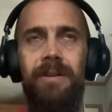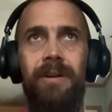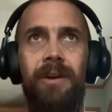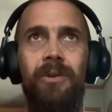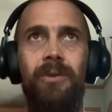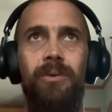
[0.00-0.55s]

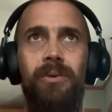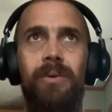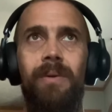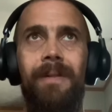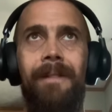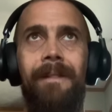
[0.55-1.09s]
on Hulu
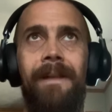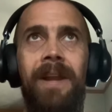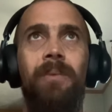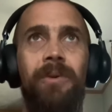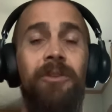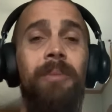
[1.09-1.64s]
and it
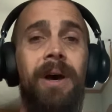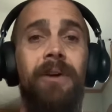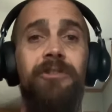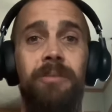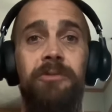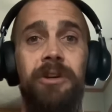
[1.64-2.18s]
was about
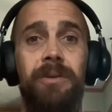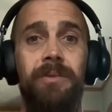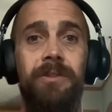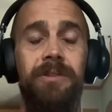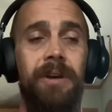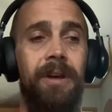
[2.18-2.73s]
Jim Jones.